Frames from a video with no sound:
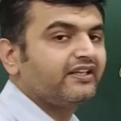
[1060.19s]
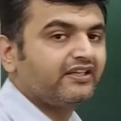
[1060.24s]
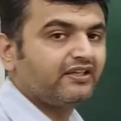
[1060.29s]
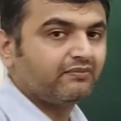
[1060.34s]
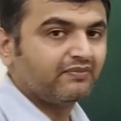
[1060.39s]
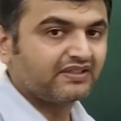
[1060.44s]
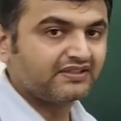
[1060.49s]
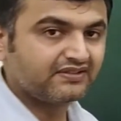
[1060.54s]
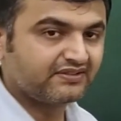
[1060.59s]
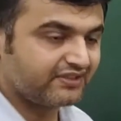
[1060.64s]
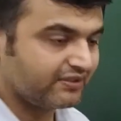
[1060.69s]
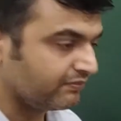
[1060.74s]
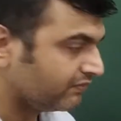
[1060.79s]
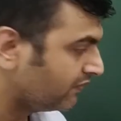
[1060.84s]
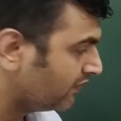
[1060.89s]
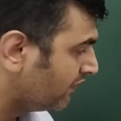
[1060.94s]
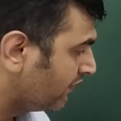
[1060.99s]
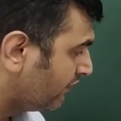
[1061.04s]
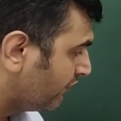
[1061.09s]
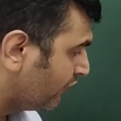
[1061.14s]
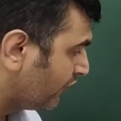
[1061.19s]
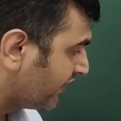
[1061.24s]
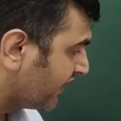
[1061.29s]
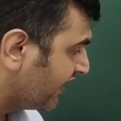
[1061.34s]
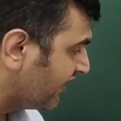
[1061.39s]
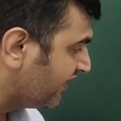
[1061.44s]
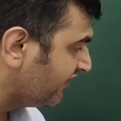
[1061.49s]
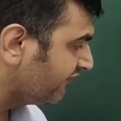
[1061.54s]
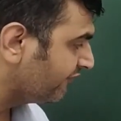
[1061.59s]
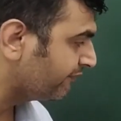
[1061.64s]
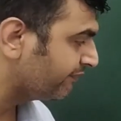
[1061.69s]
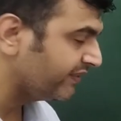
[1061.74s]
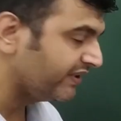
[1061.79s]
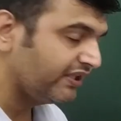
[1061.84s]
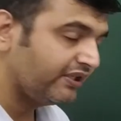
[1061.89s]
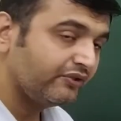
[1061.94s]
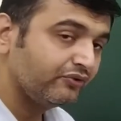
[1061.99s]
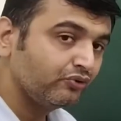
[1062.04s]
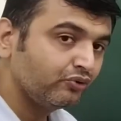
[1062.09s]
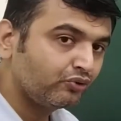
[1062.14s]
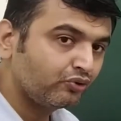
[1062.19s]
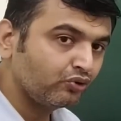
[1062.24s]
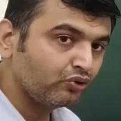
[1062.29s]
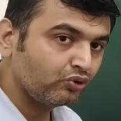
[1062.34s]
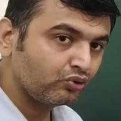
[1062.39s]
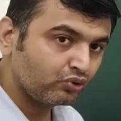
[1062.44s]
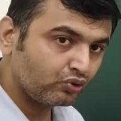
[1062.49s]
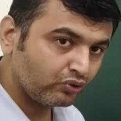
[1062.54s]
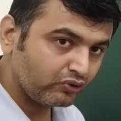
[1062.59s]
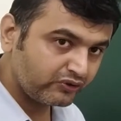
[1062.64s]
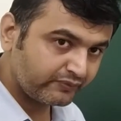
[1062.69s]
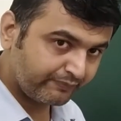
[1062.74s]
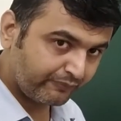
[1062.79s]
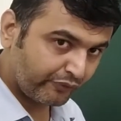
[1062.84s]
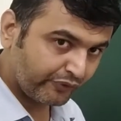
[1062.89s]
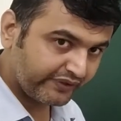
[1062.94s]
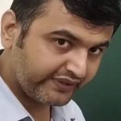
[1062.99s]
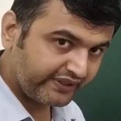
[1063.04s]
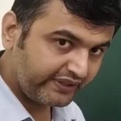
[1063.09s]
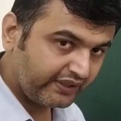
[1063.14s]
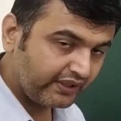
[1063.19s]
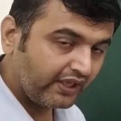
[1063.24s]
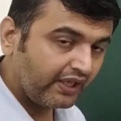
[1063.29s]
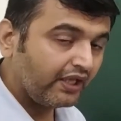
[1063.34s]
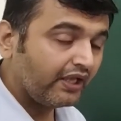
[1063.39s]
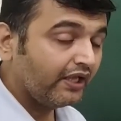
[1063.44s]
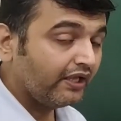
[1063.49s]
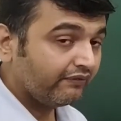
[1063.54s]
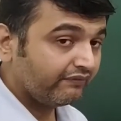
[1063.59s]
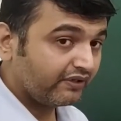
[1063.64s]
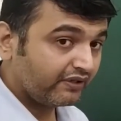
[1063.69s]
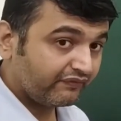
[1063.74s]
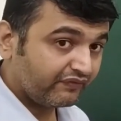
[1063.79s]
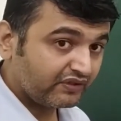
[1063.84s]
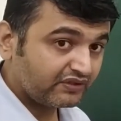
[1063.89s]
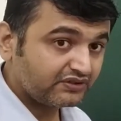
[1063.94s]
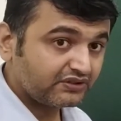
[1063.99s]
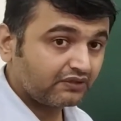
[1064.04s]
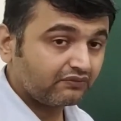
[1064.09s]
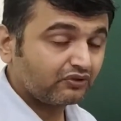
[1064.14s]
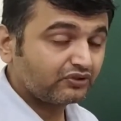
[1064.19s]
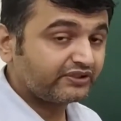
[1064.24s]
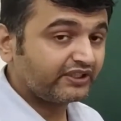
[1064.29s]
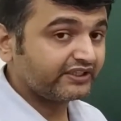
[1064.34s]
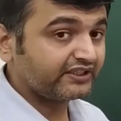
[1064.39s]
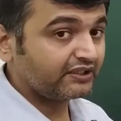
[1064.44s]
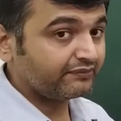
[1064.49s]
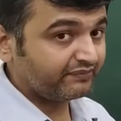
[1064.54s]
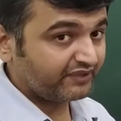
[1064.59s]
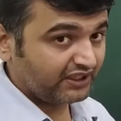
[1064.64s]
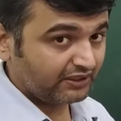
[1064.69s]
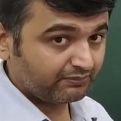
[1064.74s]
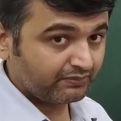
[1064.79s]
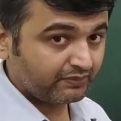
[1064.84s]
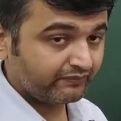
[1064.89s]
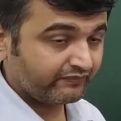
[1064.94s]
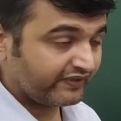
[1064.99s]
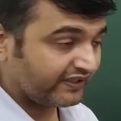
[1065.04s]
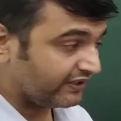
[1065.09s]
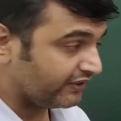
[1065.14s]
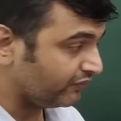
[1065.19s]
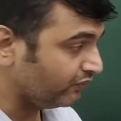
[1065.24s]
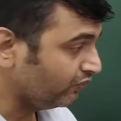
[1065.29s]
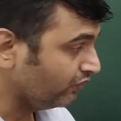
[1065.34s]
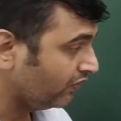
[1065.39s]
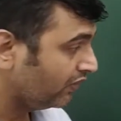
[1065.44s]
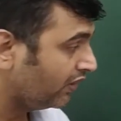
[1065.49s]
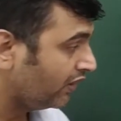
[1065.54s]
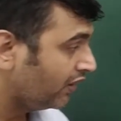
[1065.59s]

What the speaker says: Riemann sum. For LFP, you took those points where function was taking minimum value.